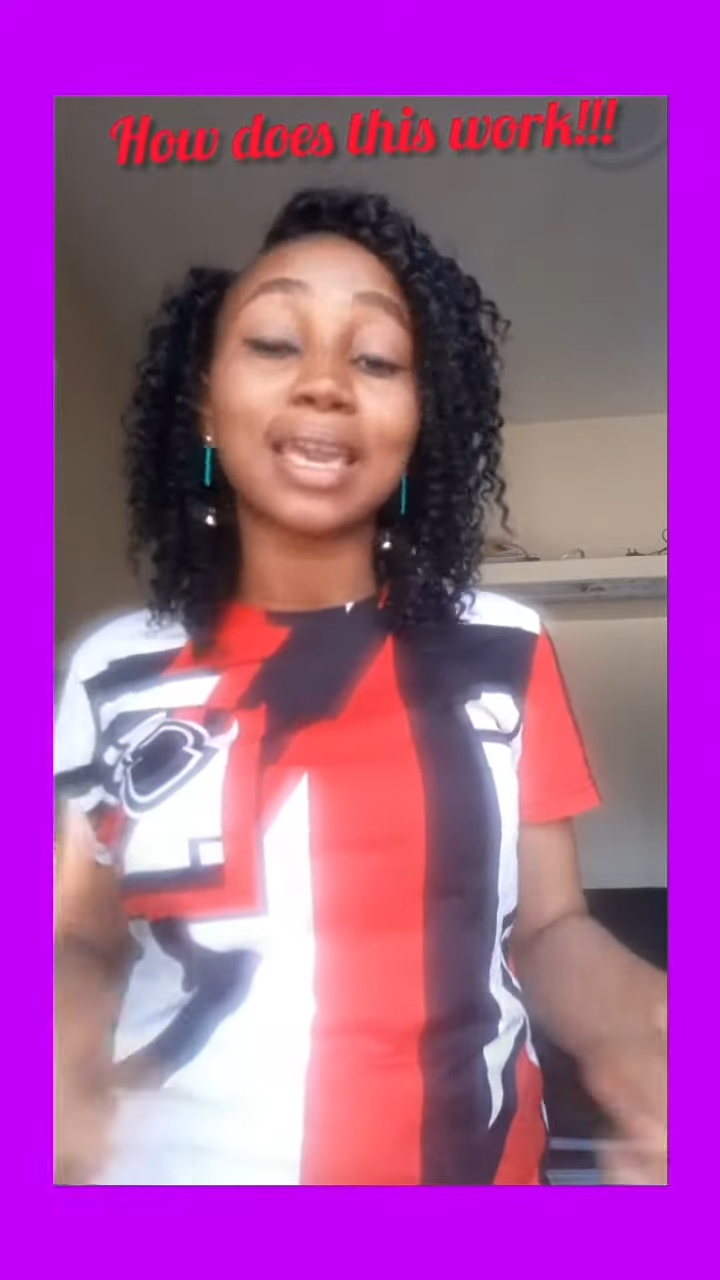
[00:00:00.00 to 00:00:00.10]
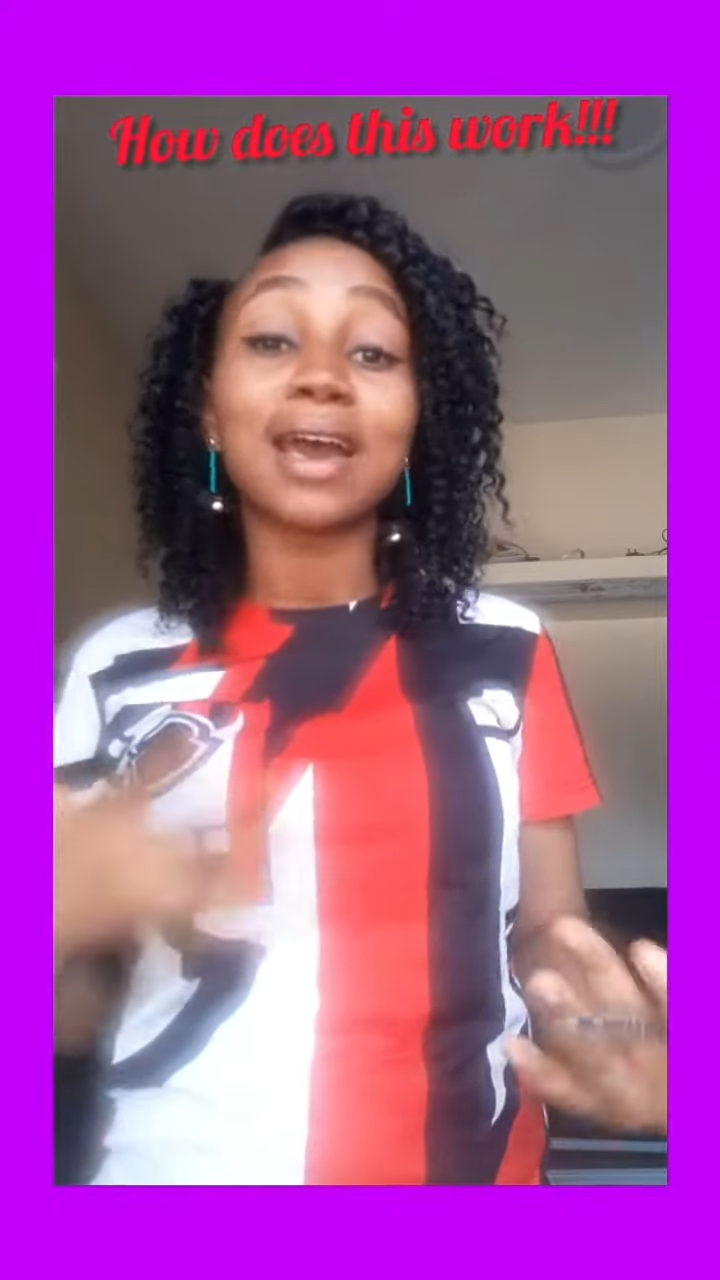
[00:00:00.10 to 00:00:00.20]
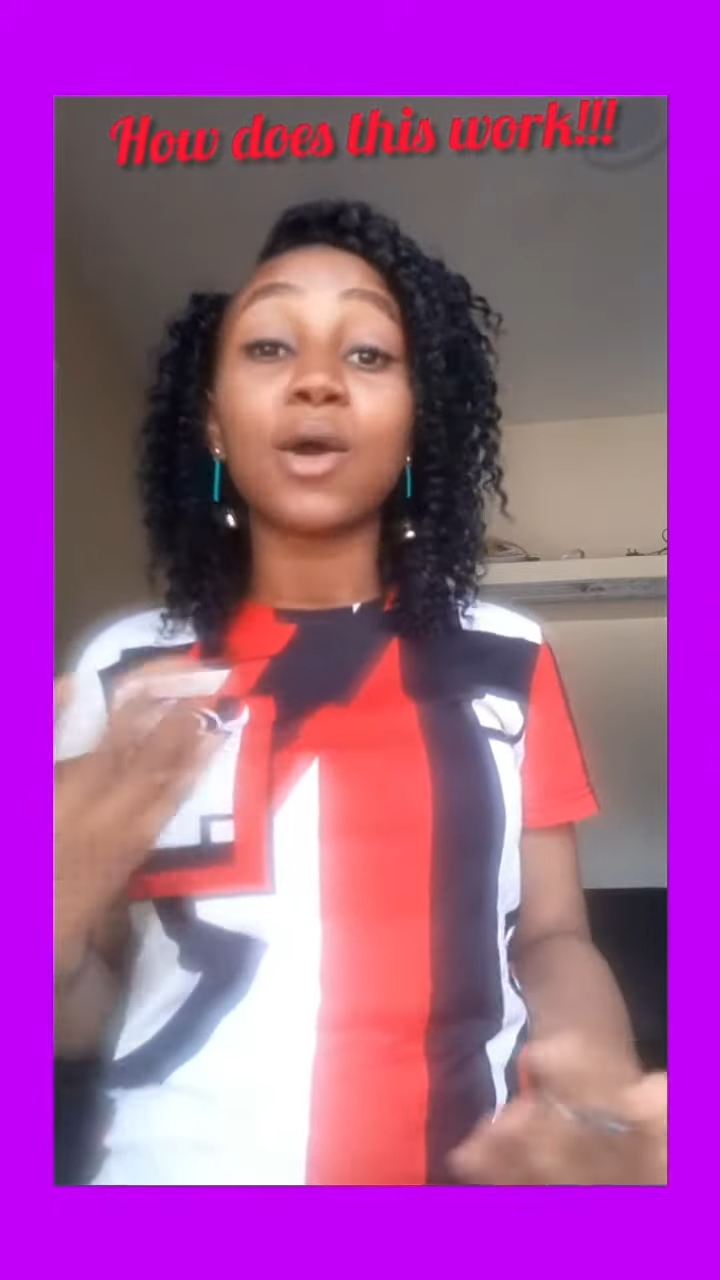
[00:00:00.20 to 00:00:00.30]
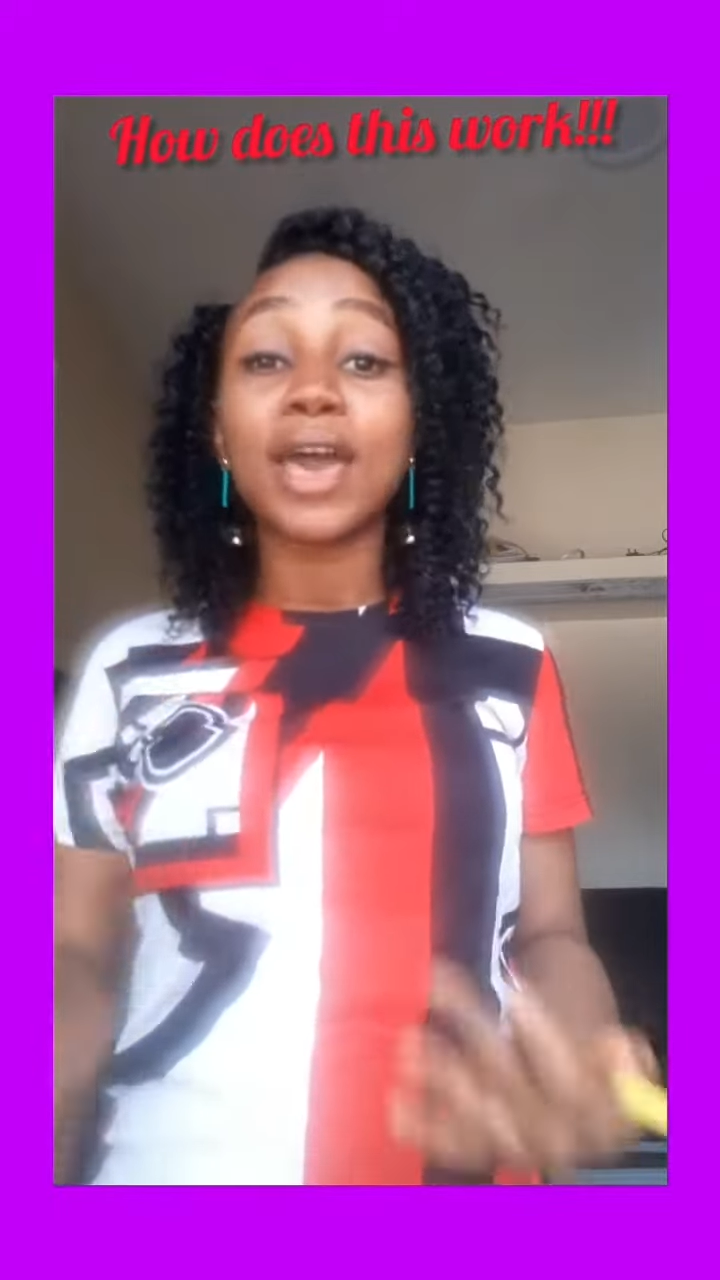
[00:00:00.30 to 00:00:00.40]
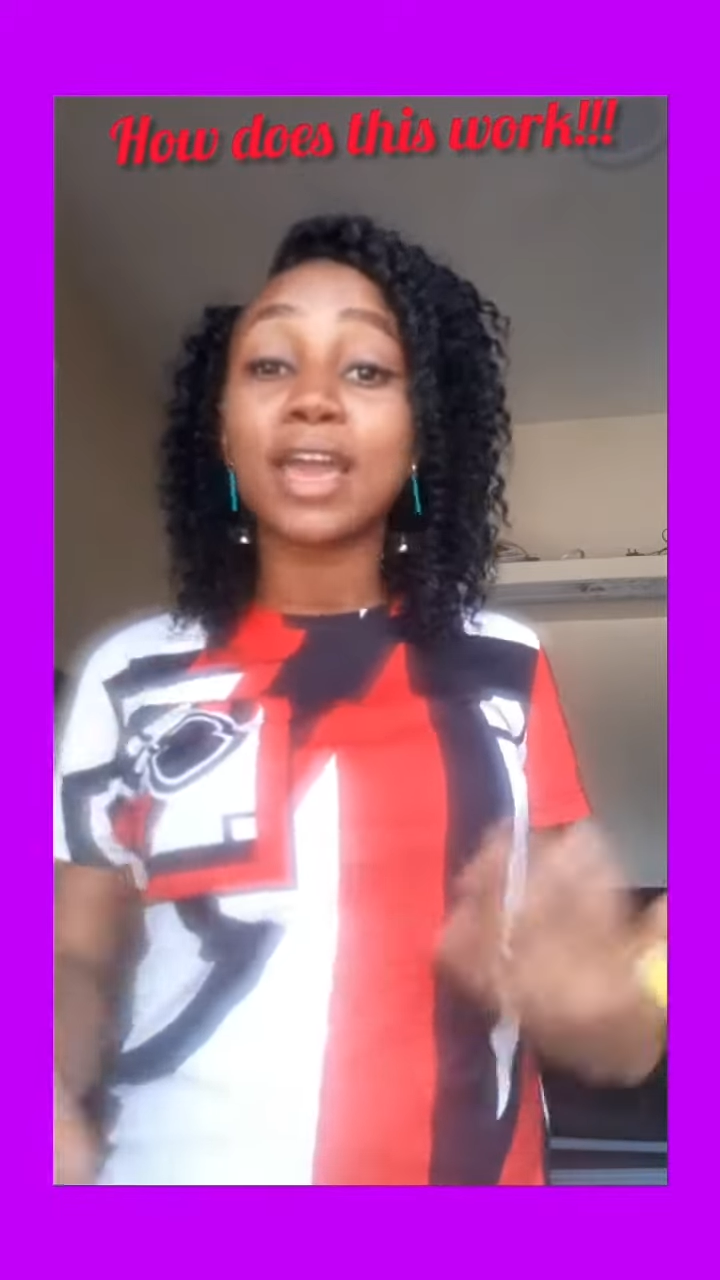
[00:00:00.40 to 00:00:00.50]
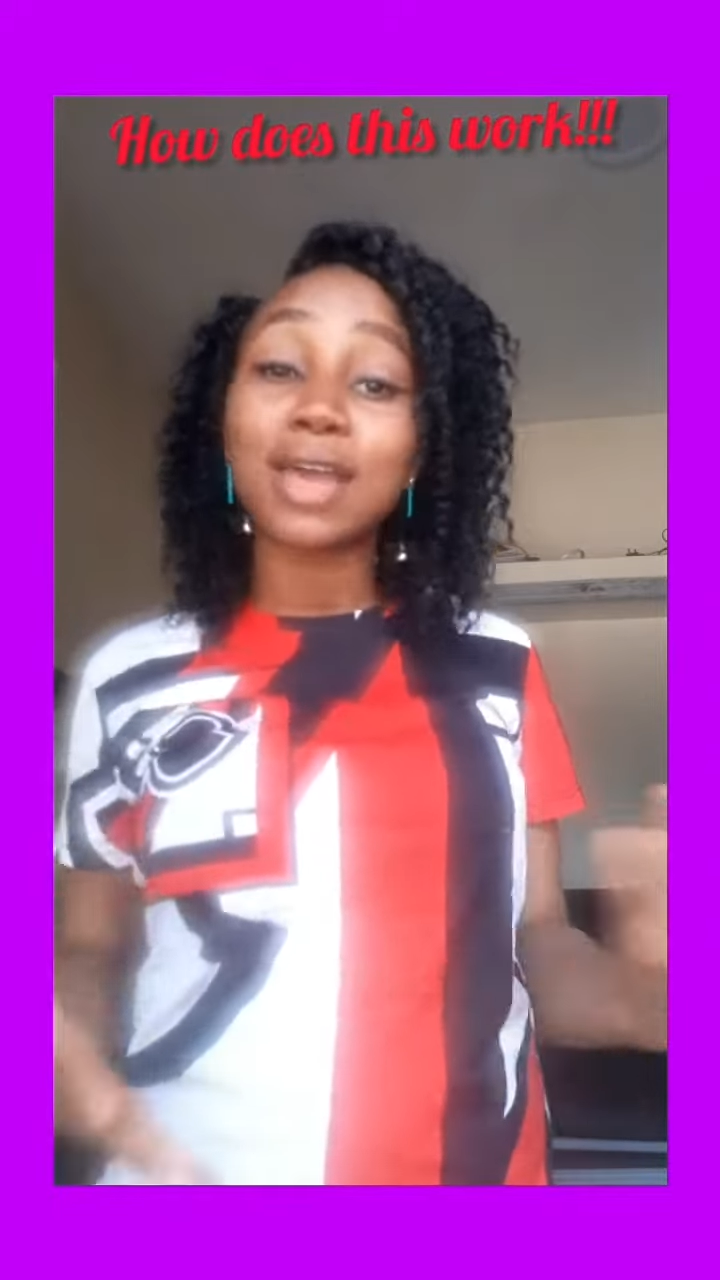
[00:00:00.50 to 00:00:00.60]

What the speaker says: your hair